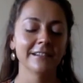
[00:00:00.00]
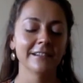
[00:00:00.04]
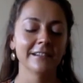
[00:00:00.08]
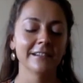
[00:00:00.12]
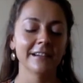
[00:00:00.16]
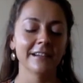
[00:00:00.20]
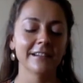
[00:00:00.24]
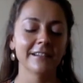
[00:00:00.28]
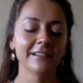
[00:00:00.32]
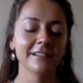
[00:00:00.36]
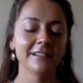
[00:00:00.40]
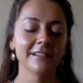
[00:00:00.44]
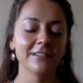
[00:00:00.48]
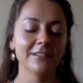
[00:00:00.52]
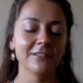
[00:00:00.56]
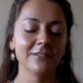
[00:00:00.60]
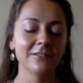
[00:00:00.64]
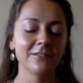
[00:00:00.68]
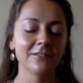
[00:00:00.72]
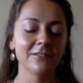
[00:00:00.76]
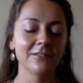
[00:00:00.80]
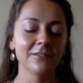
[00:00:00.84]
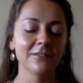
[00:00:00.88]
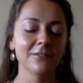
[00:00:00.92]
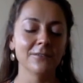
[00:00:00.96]

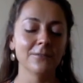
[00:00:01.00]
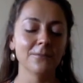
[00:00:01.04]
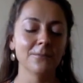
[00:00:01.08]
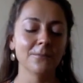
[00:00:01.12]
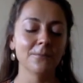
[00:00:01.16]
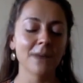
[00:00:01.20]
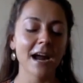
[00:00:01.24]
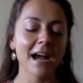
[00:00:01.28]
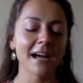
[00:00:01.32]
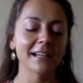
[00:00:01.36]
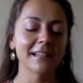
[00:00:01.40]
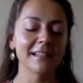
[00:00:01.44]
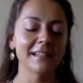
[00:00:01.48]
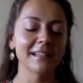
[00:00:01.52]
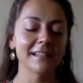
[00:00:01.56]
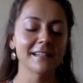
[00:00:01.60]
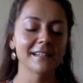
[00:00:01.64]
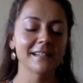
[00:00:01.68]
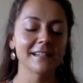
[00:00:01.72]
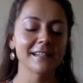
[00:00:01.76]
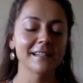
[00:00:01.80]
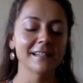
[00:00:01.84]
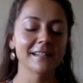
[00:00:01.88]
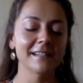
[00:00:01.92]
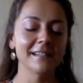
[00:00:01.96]
Continue to practice
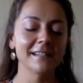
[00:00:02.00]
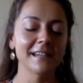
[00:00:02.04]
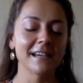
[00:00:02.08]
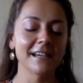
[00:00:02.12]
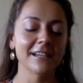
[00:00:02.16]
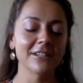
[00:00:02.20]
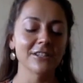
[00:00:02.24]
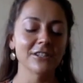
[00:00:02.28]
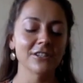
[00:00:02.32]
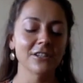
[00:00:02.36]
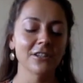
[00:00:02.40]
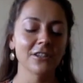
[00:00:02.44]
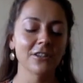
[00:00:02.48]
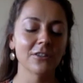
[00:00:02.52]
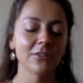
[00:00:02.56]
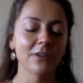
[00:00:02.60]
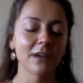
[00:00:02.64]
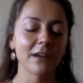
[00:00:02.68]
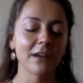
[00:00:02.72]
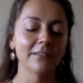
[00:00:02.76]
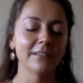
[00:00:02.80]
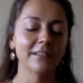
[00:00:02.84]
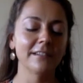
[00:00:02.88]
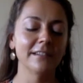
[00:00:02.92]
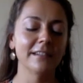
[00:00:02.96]
this intention
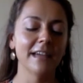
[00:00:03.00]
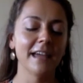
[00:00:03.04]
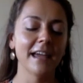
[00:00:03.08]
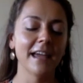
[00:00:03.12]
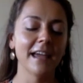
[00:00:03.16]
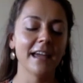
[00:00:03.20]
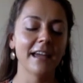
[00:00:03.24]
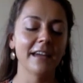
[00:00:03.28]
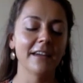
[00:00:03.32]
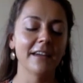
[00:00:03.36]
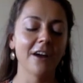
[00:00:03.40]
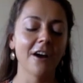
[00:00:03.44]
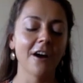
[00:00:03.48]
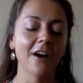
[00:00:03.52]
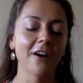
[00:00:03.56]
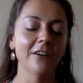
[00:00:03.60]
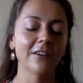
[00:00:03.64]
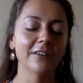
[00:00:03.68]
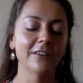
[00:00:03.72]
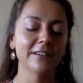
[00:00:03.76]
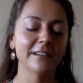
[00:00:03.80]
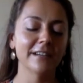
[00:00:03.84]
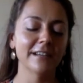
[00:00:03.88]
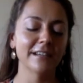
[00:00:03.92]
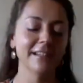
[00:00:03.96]
throughout the day and
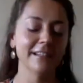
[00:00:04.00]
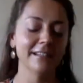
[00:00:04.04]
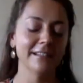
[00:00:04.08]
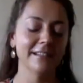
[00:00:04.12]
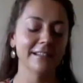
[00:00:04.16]
honor it.